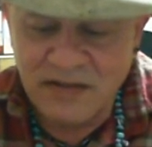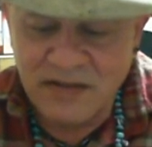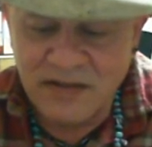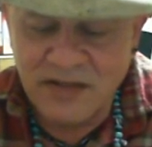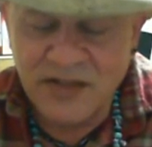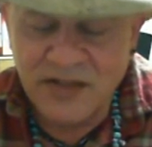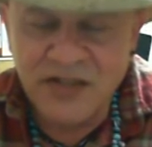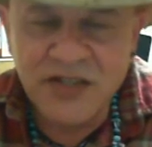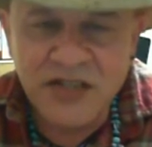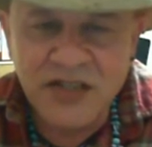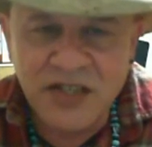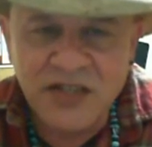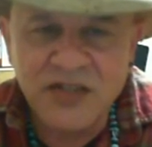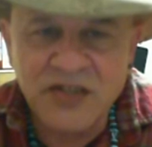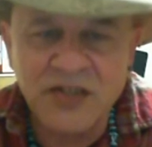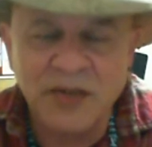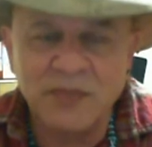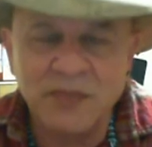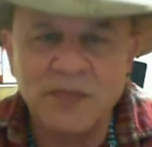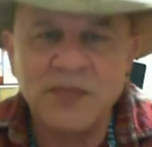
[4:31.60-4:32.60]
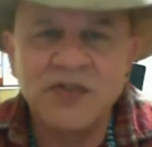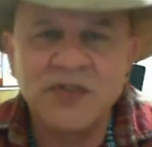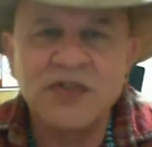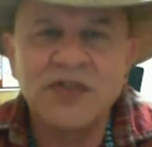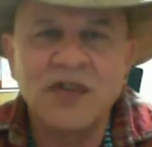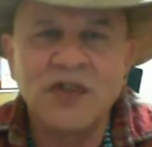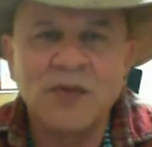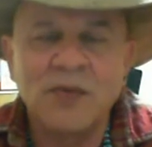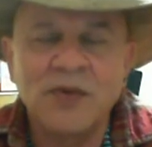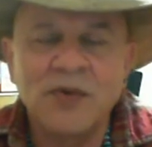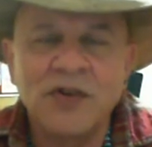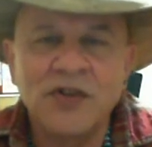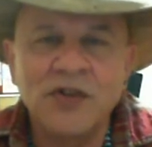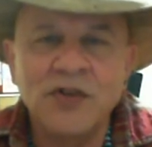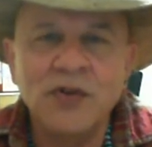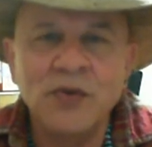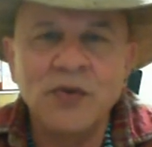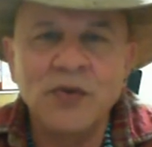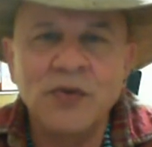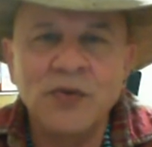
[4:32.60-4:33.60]
systems that were
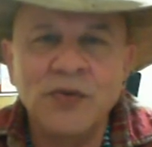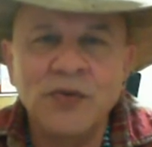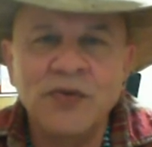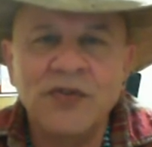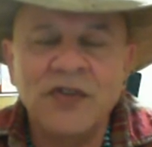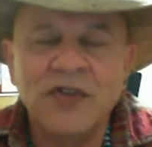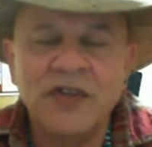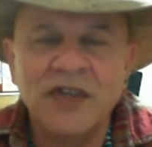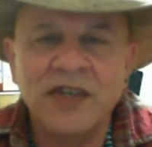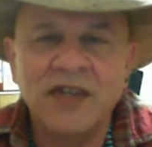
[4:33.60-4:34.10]
used